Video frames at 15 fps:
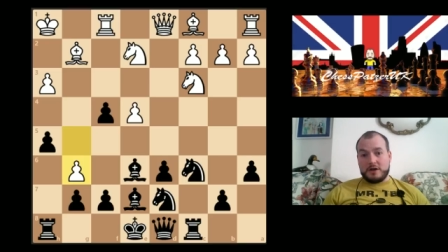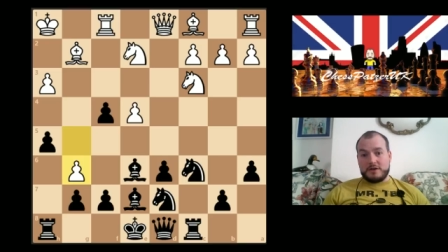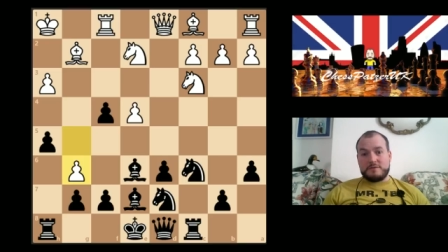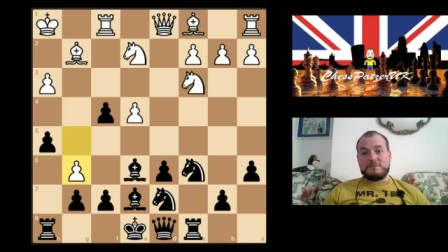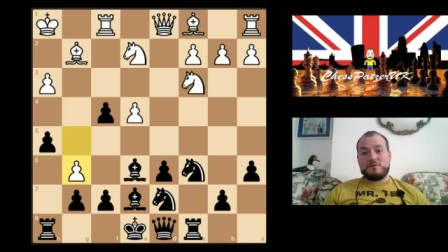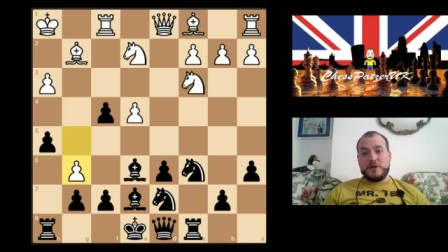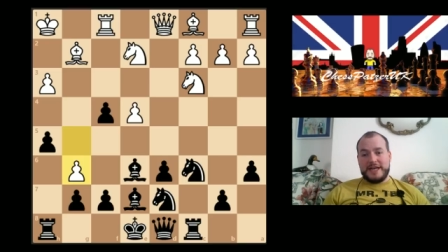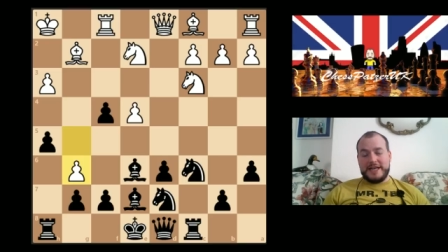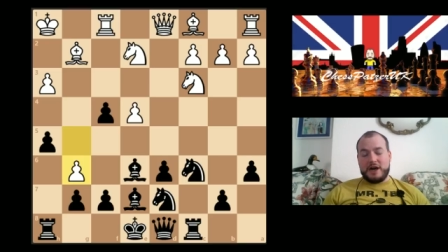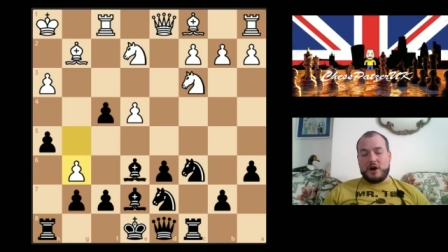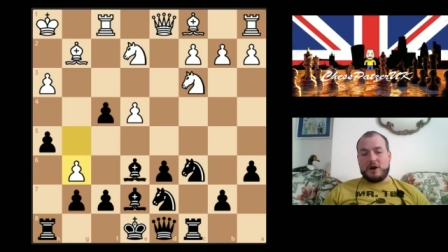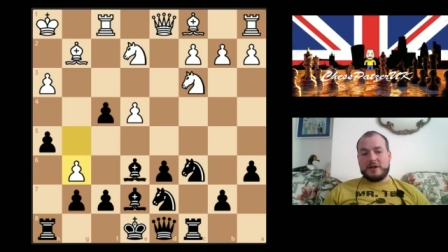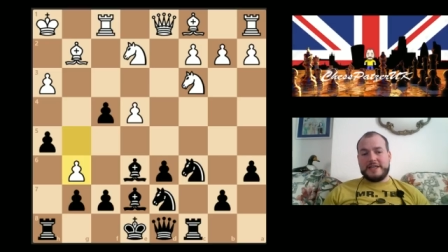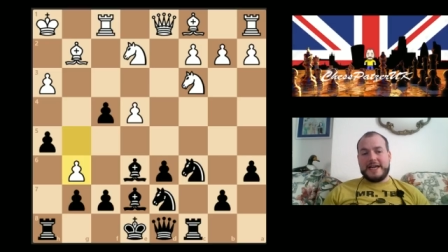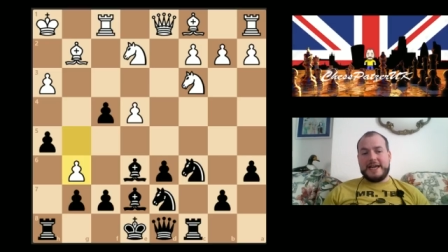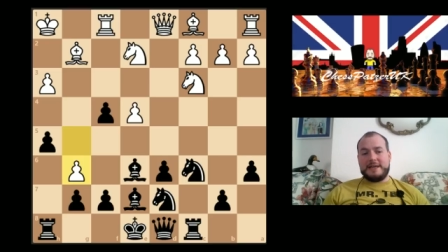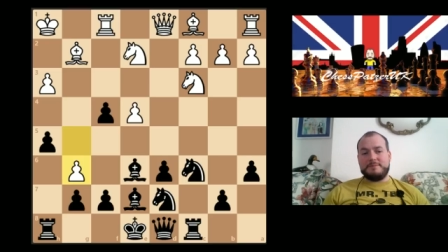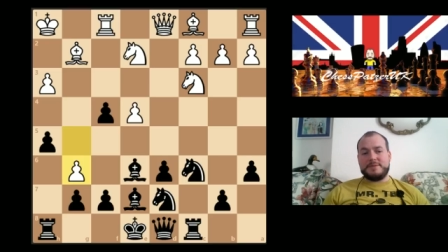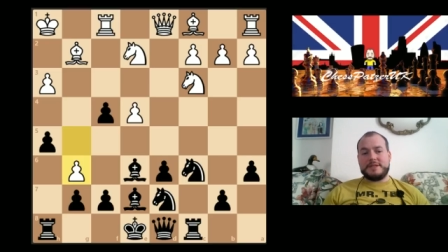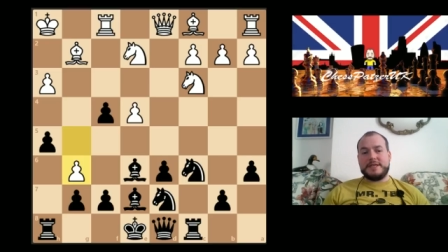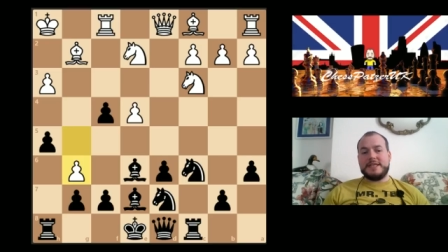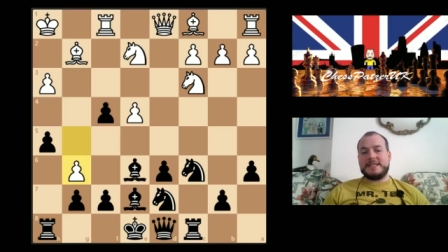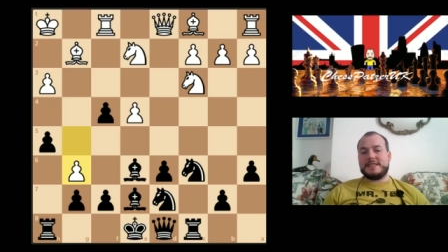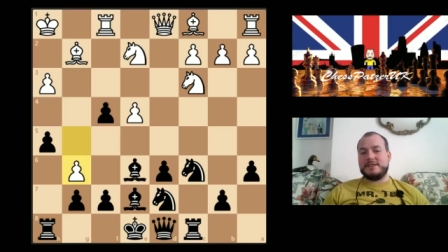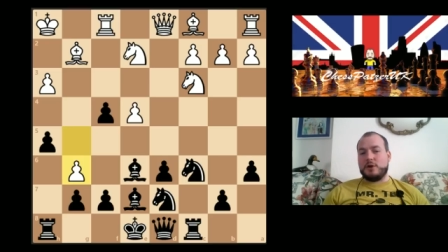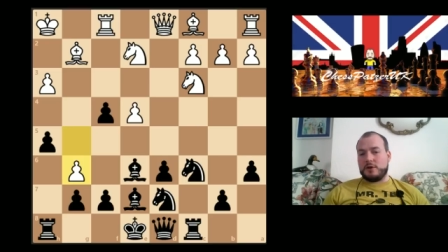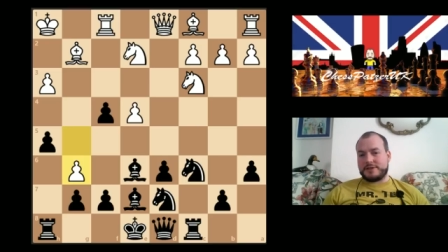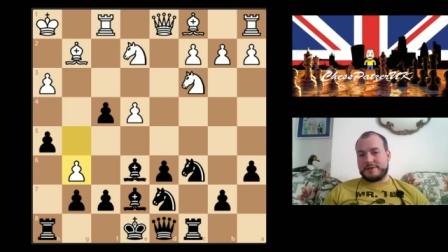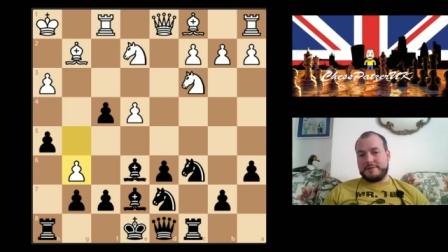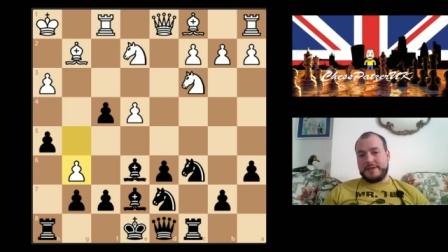really hard games, it's
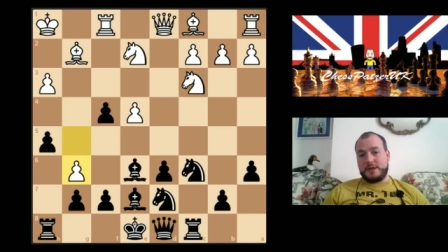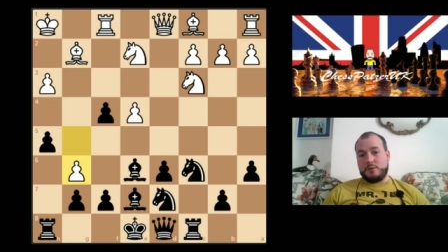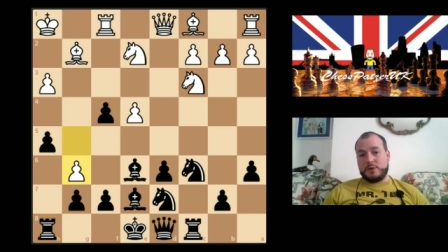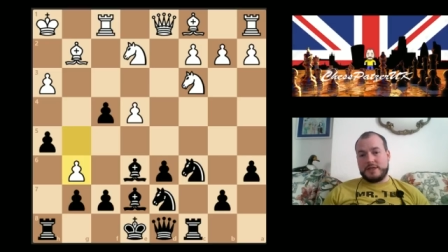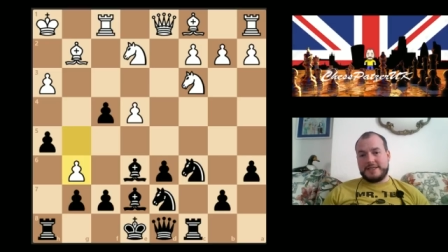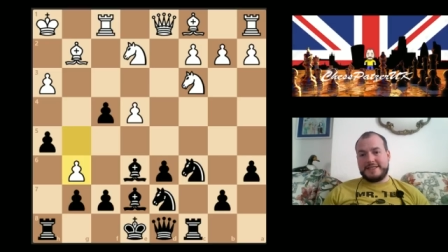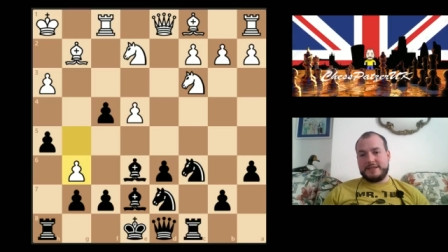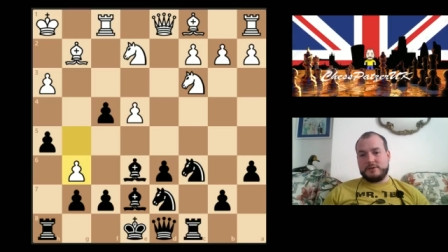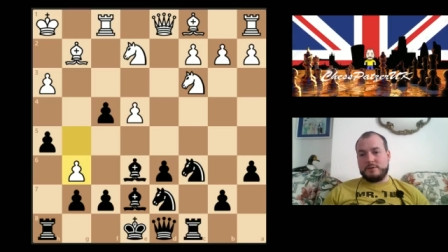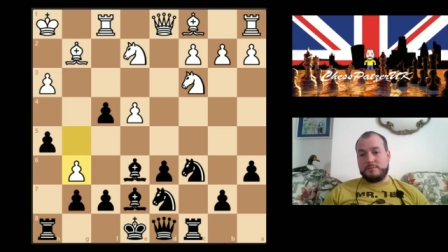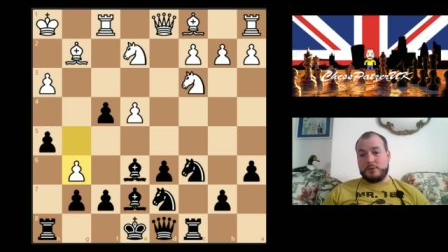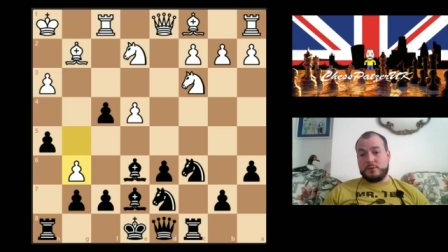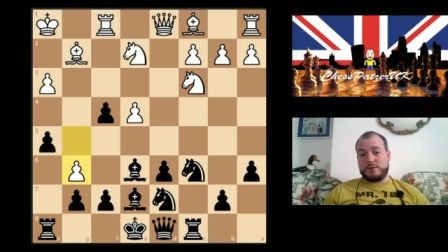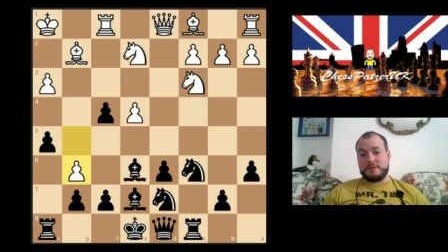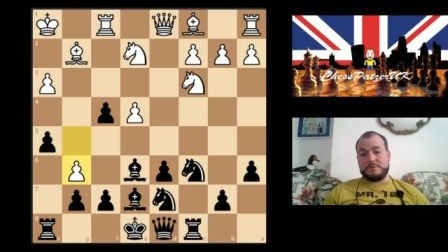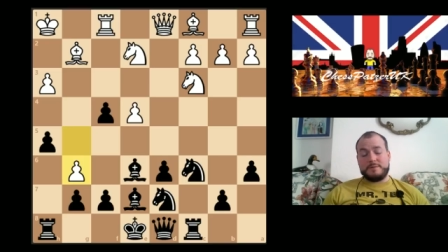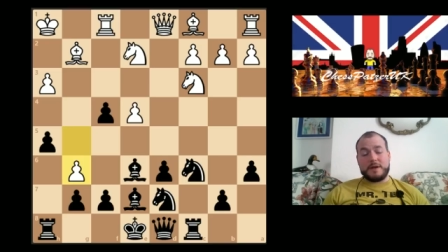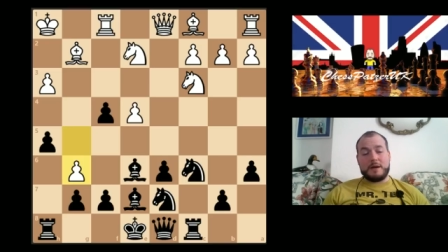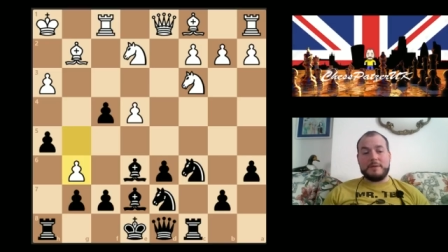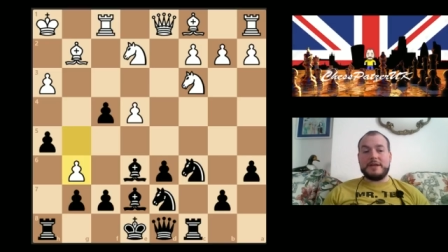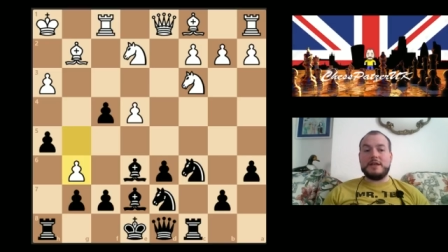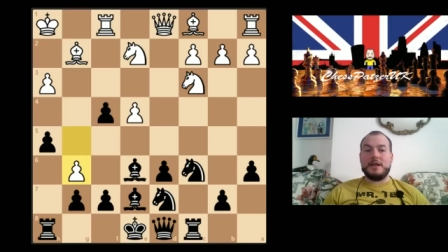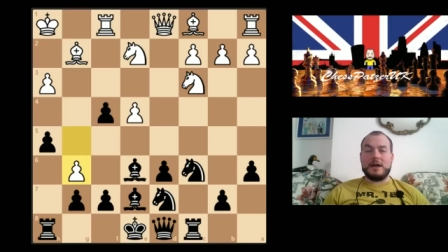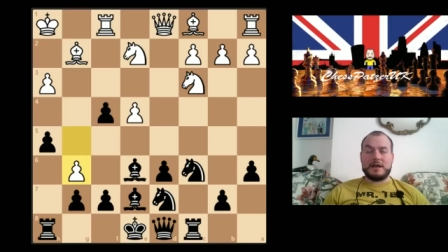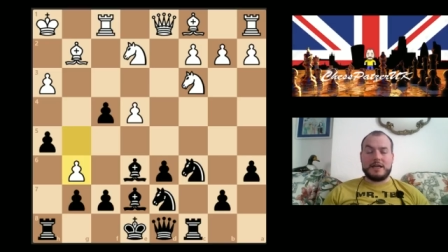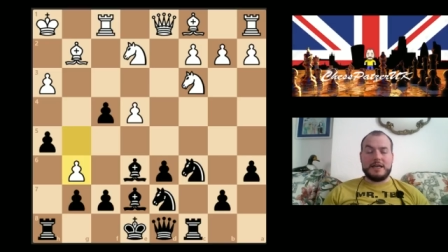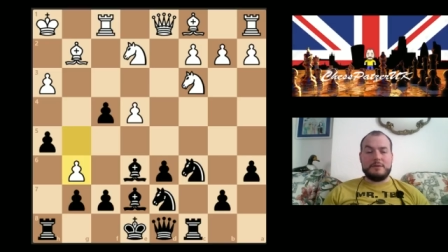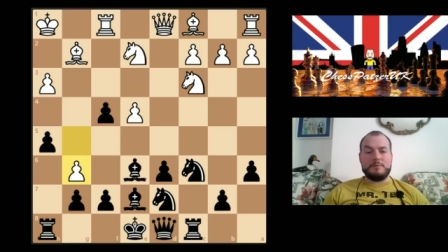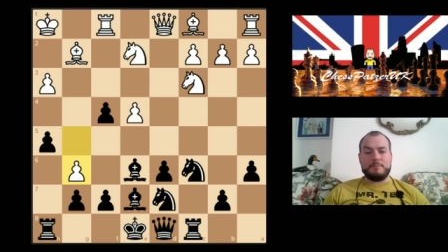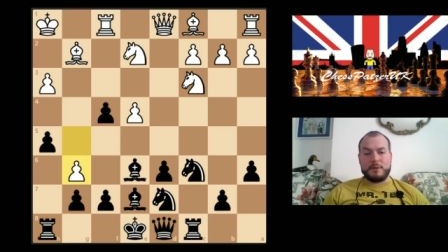not something you want to see on the board. I mean,
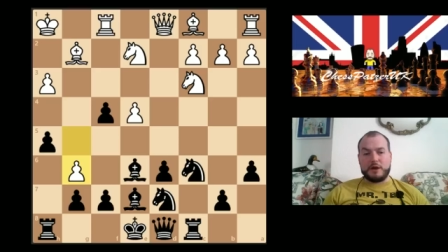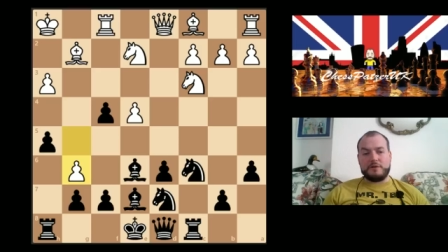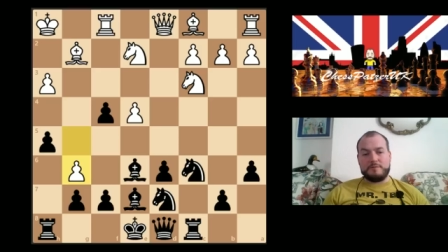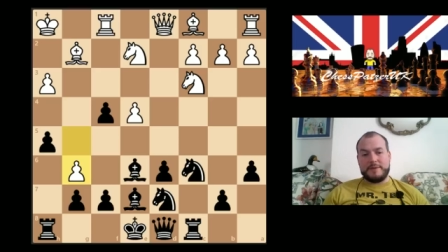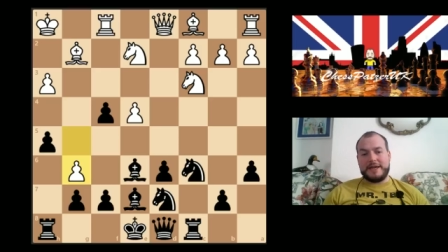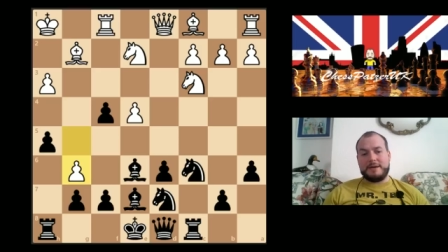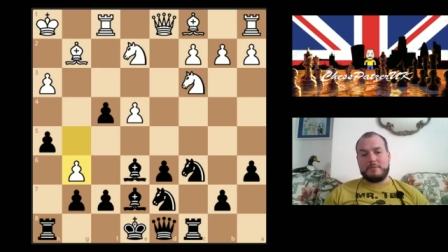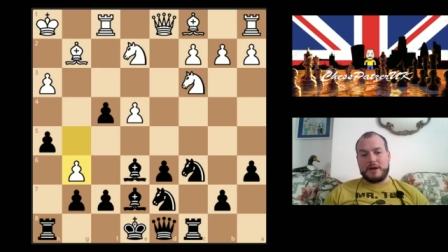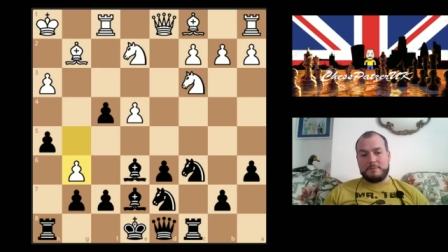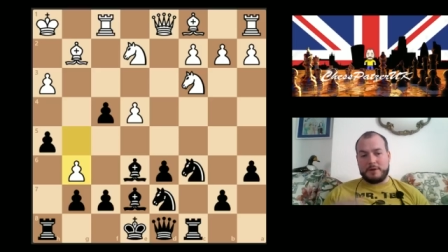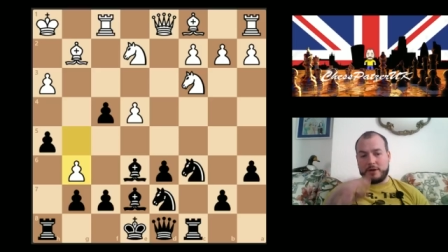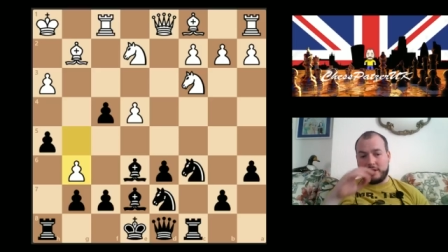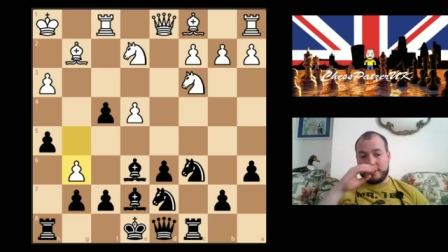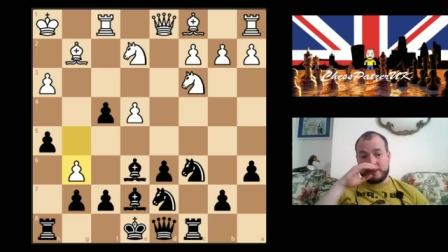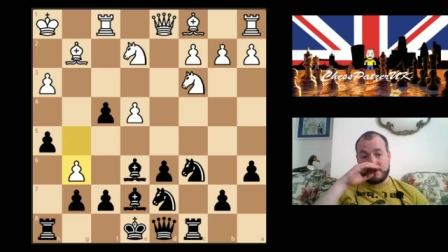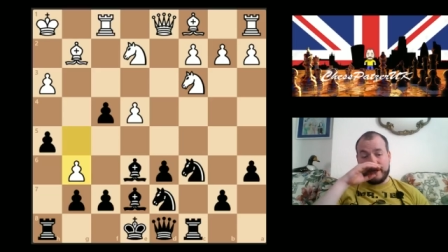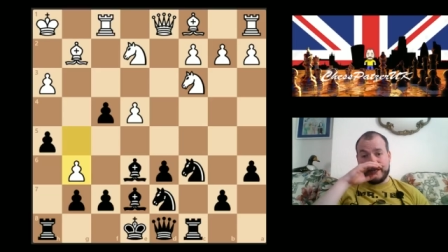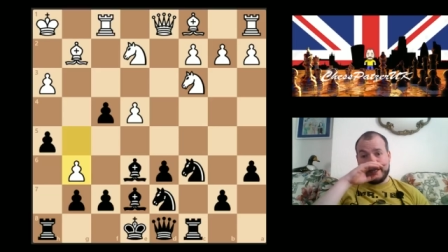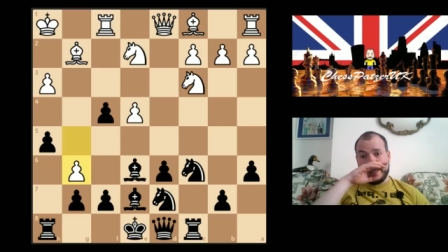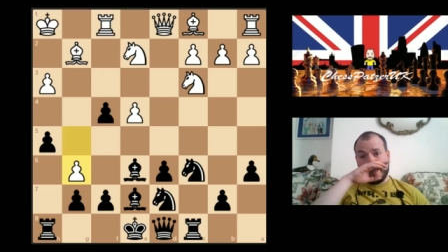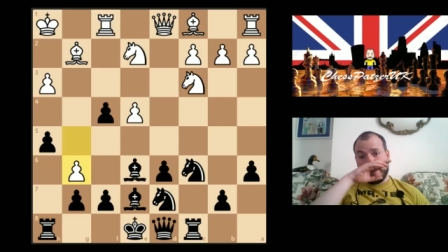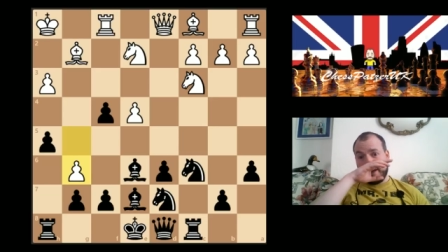luckily, both me and my opponent are tired.